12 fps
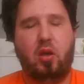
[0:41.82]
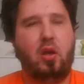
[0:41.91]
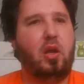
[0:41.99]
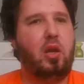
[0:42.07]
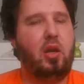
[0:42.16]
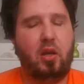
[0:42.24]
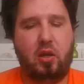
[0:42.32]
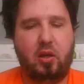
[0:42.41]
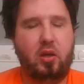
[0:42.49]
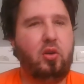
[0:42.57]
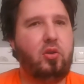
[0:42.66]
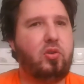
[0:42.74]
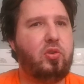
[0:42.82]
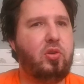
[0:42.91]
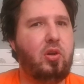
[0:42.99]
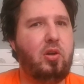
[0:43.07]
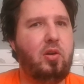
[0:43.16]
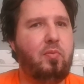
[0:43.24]
And here's
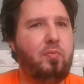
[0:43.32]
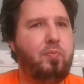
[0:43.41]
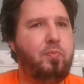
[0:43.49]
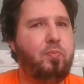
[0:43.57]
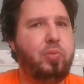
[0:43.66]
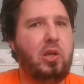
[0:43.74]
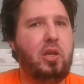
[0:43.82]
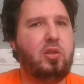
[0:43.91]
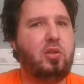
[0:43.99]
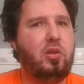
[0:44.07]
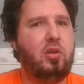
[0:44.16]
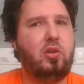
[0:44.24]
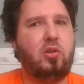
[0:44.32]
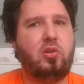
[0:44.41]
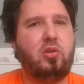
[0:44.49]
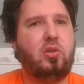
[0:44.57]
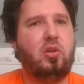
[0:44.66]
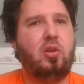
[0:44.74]
some
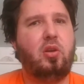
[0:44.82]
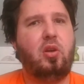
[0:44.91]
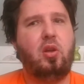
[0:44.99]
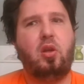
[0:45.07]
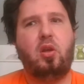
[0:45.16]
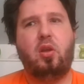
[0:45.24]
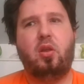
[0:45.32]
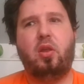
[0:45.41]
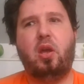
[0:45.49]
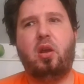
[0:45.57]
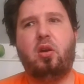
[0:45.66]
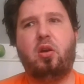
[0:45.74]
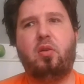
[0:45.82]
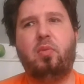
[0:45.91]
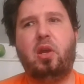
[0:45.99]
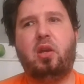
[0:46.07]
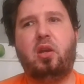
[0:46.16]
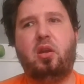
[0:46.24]
places that are
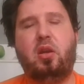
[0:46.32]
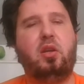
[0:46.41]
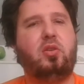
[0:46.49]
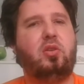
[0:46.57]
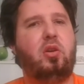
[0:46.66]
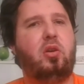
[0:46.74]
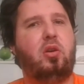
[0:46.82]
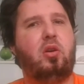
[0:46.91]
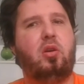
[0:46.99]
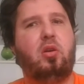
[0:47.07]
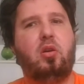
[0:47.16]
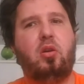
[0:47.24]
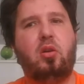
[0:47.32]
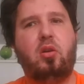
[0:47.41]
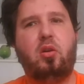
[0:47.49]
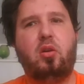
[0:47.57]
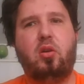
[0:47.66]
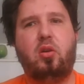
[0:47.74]
make it easier
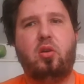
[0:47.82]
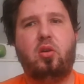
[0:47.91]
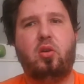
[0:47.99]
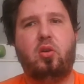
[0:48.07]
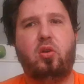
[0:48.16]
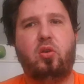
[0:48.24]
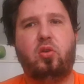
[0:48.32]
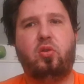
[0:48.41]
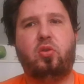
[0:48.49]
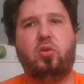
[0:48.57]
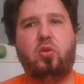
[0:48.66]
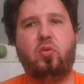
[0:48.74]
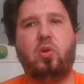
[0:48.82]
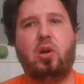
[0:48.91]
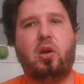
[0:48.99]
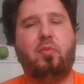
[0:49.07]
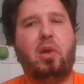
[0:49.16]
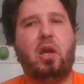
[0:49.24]

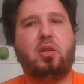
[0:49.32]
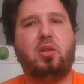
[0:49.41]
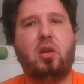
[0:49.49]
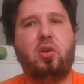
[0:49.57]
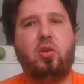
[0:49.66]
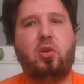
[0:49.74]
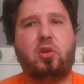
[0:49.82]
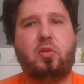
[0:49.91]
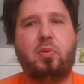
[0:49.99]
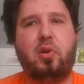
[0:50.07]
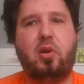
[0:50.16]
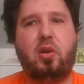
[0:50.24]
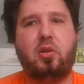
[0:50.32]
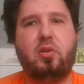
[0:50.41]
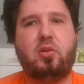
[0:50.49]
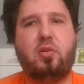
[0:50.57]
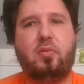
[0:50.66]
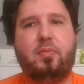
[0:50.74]
to max out your
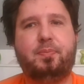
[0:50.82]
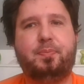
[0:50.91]
experience.